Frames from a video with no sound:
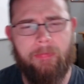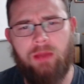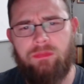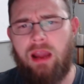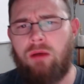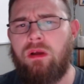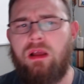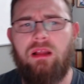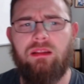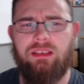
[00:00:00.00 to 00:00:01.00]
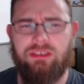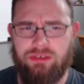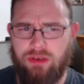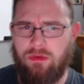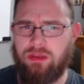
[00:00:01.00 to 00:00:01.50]
Now, let's
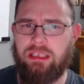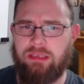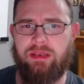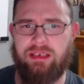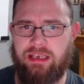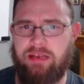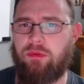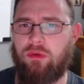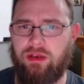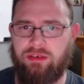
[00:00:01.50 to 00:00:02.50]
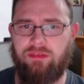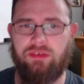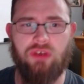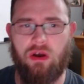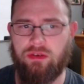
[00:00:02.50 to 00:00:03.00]
go a little bit deeper into
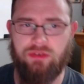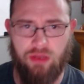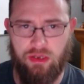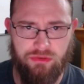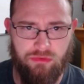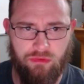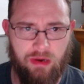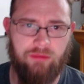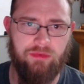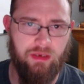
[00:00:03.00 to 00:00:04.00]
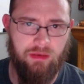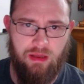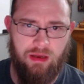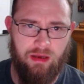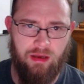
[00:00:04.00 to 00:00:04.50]
this ontological grounding.
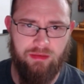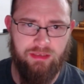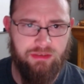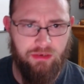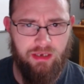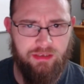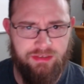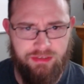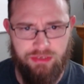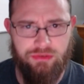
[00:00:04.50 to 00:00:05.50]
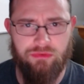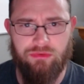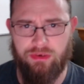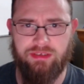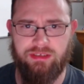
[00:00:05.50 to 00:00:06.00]
Let's look at his central
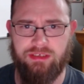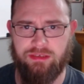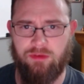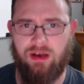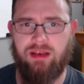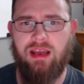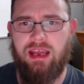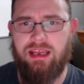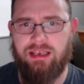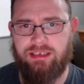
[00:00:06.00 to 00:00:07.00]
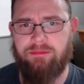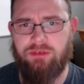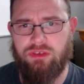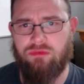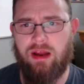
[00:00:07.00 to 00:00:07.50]
criticism, right? He attempts
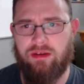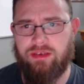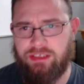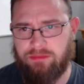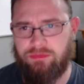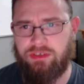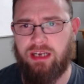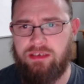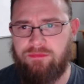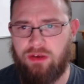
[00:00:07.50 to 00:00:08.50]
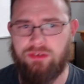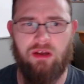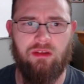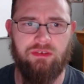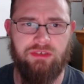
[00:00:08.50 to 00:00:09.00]
to ground his subjective
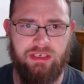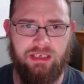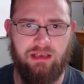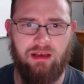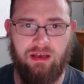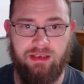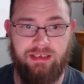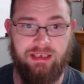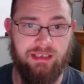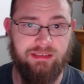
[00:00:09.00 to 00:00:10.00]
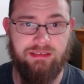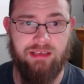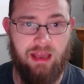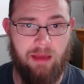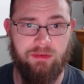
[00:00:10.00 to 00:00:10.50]
ontology against
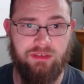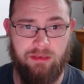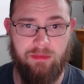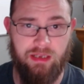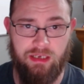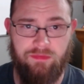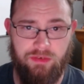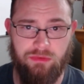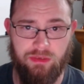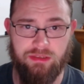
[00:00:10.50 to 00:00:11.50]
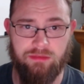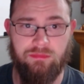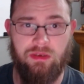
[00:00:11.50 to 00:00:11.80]
epistemic individualism,